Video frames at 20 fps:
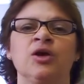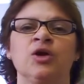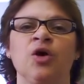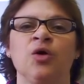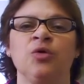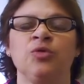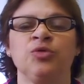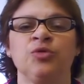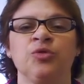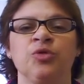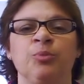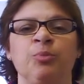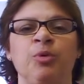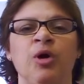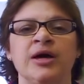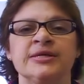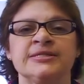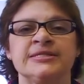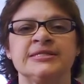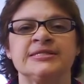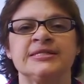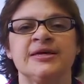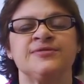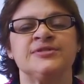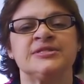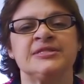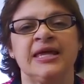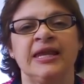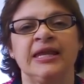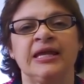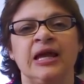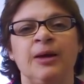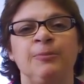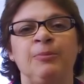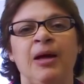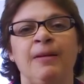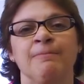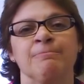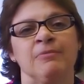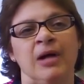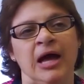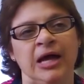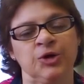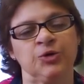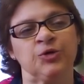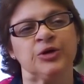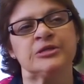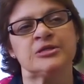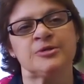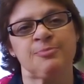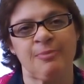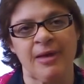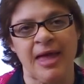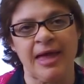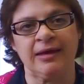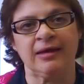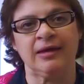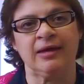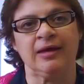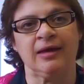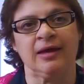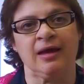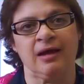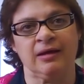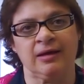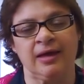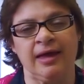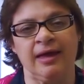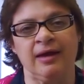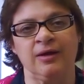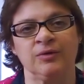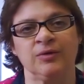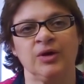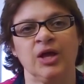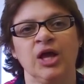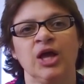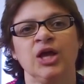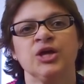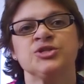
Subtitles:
go through the process of setting up a migrant banking account